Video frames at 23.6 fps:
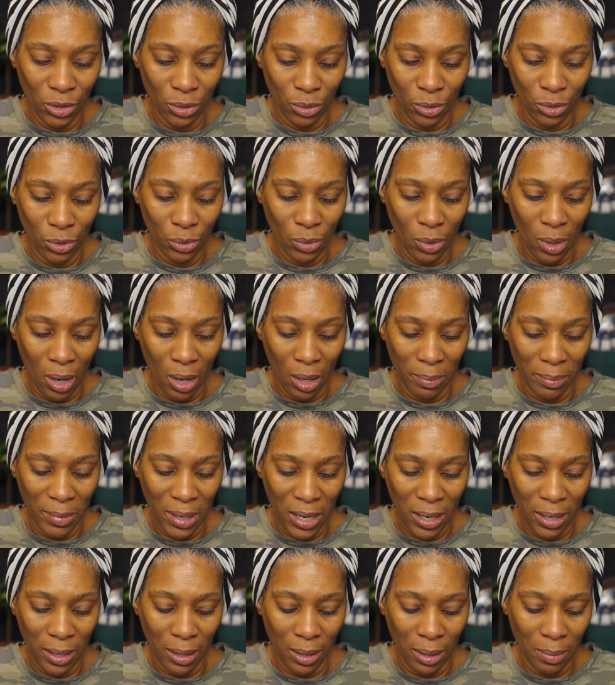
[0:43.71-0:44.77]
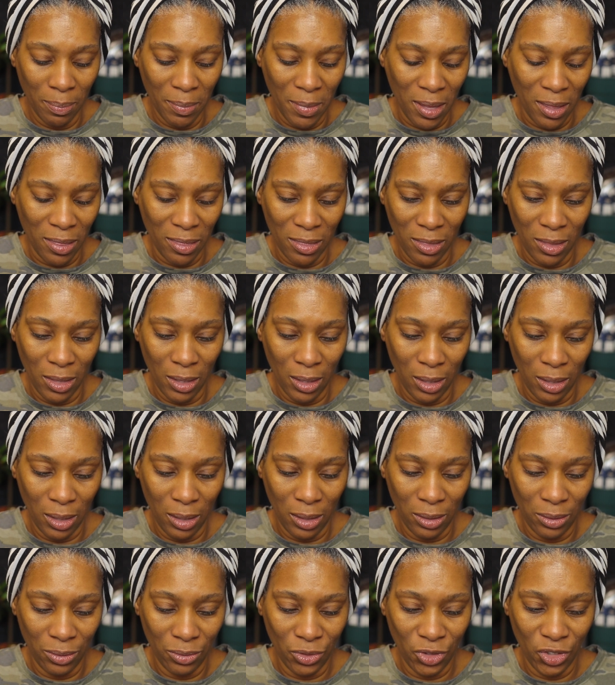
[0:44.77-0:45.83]
do our makeup and
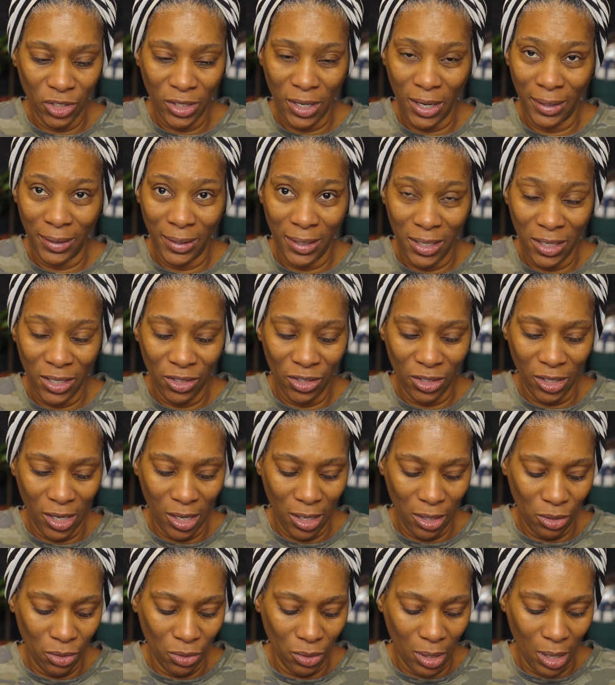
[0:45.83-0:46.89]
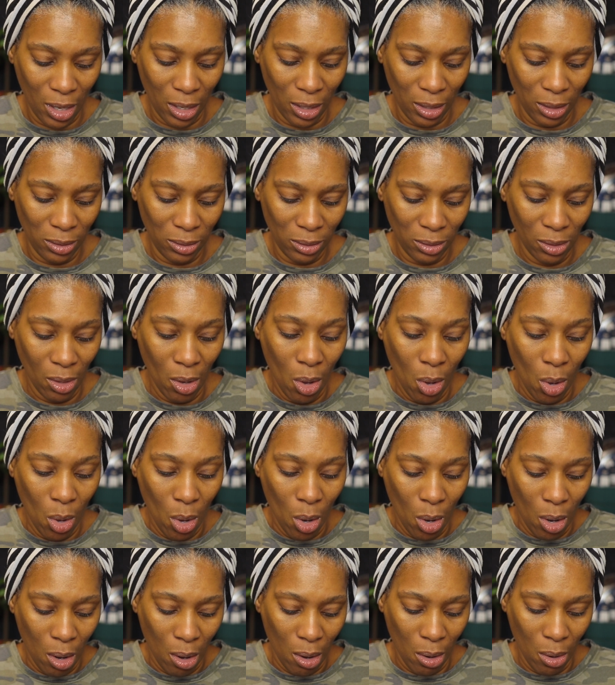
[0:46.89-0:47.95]
then just kind of educate you guys
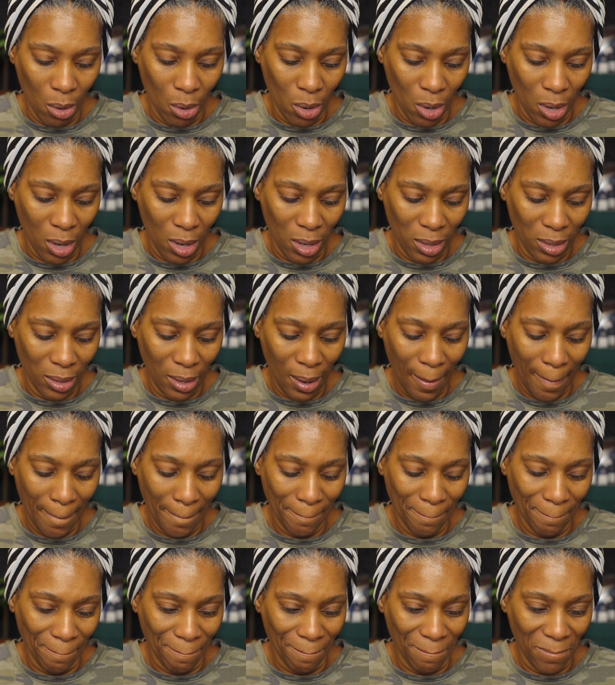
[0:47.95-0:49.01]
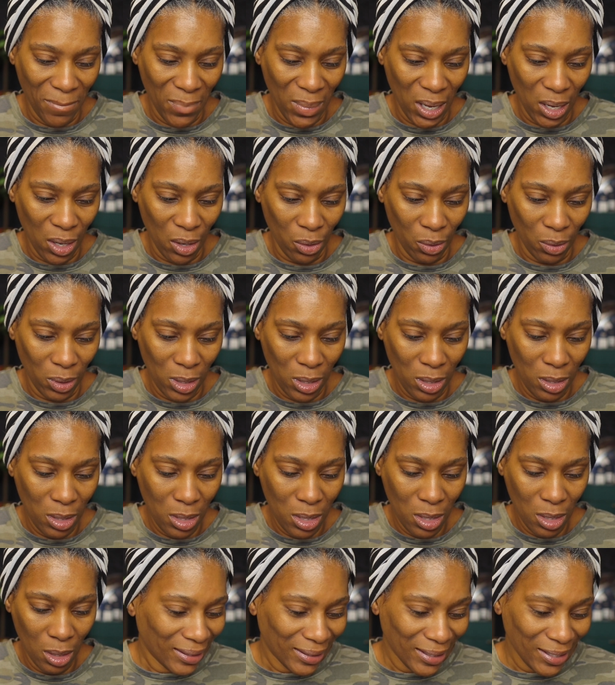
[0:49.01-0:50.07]
on Mary.
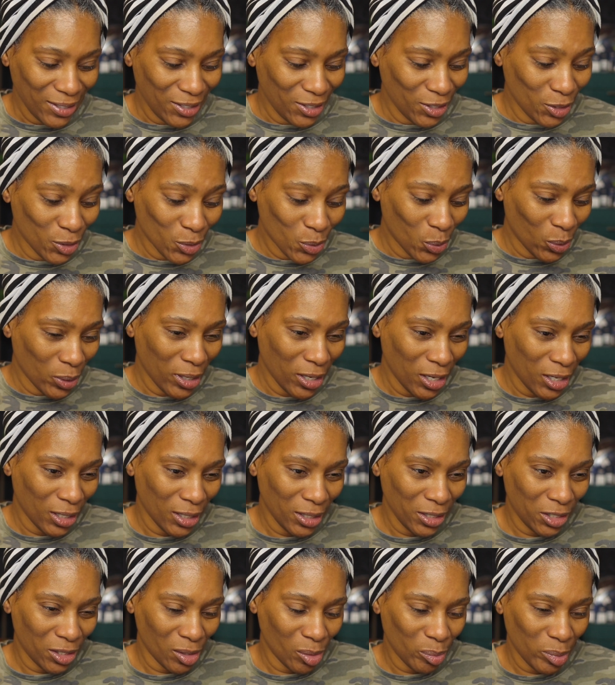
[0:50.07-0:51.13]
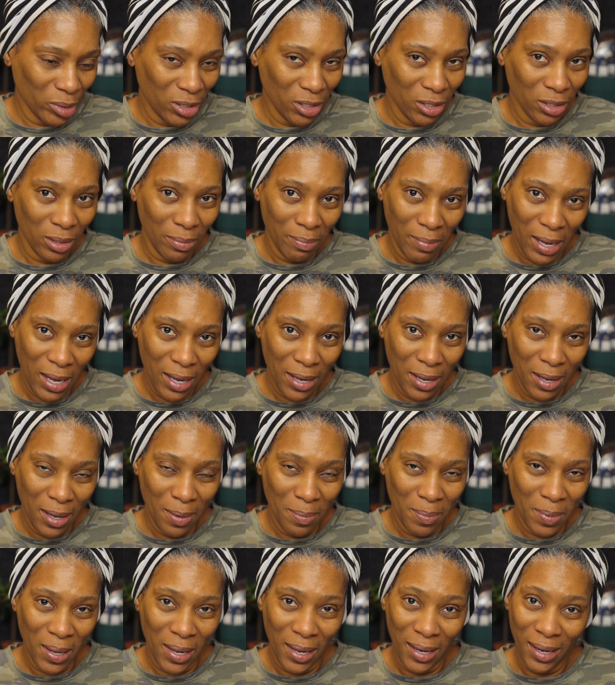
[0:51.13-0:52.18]
Let's just go ahead and jump into the
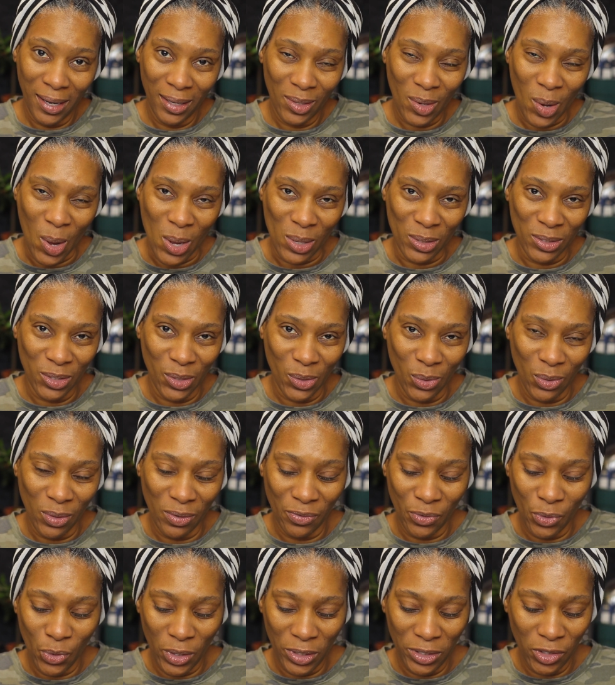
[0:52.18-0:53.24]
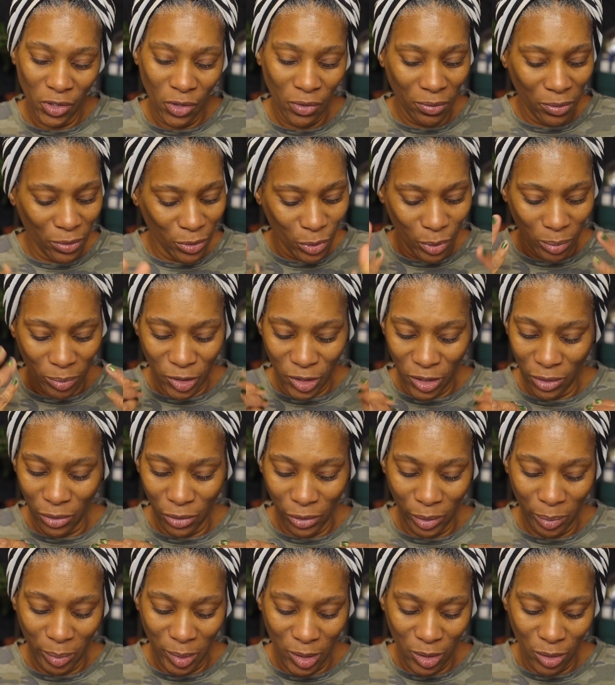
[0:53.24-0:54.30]
makeup and also the voiceover. So I'm just
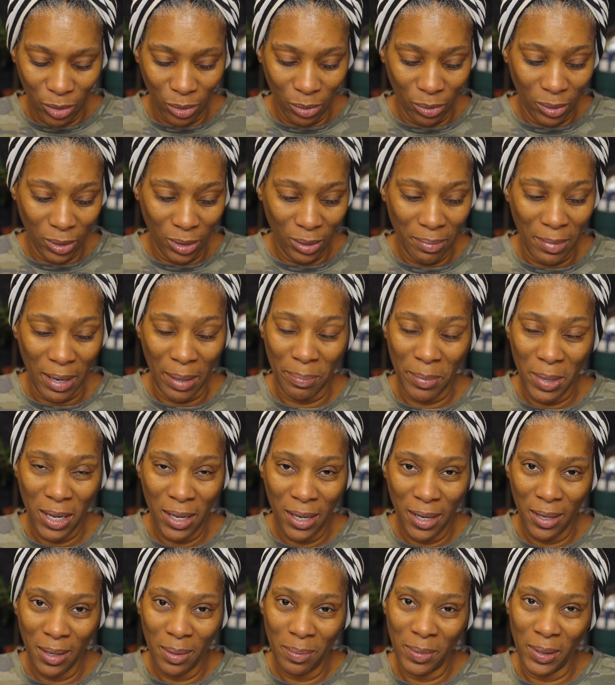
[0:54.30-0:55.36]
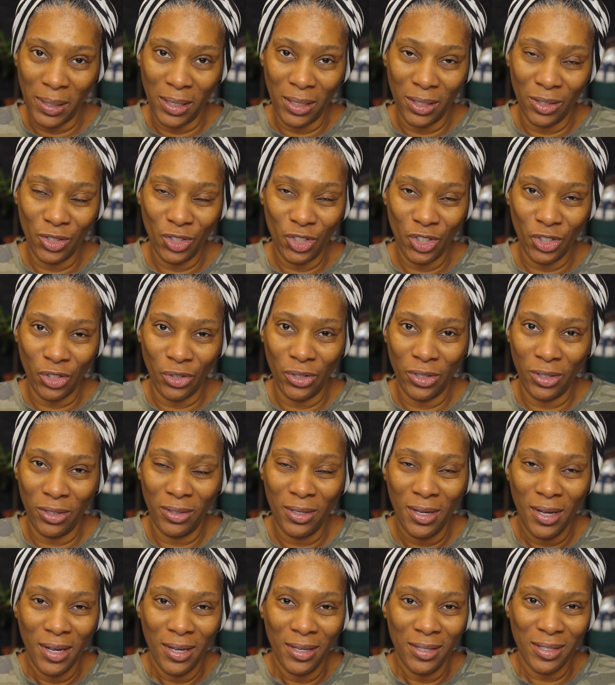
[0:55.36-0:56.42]
going to be doing my makeup and sharing
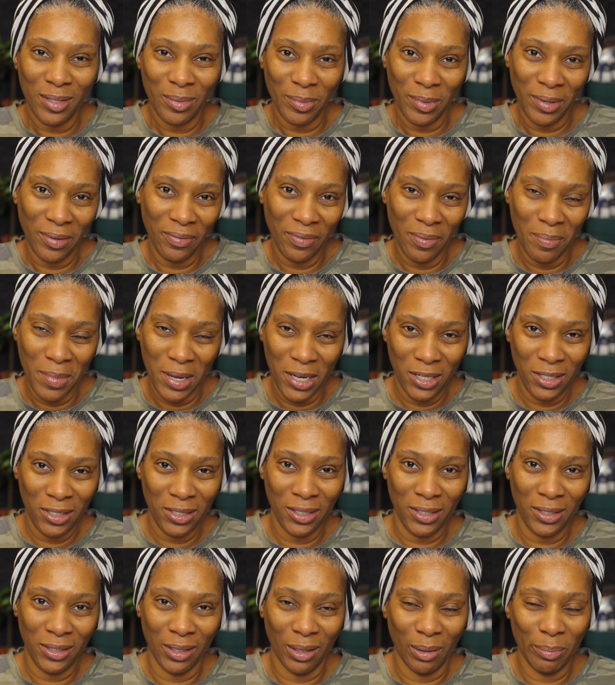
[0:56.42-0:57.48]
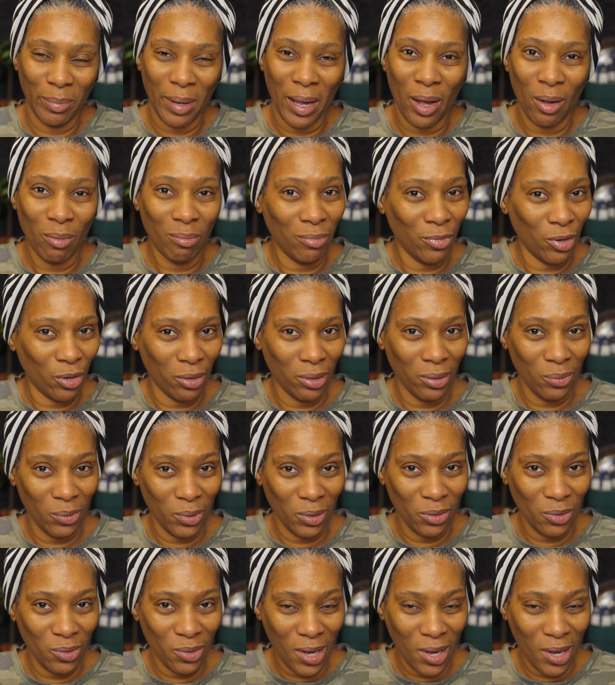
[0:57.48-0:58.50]
some information about Mary with you